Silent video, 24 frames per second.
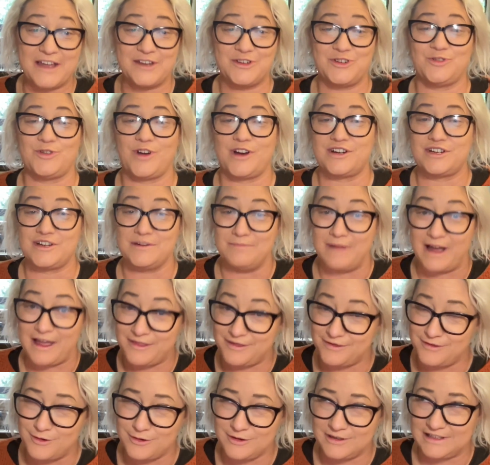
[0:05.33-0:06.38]
I structure my
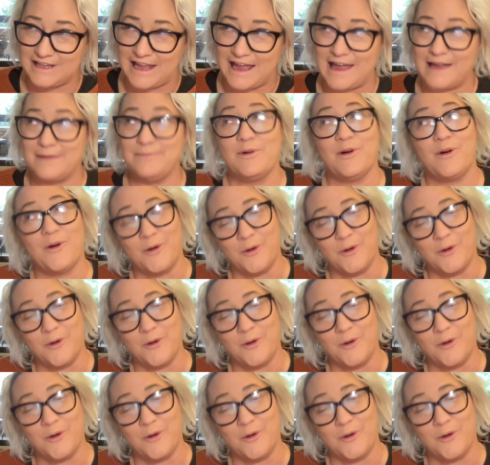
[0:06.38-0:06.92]
thought lab,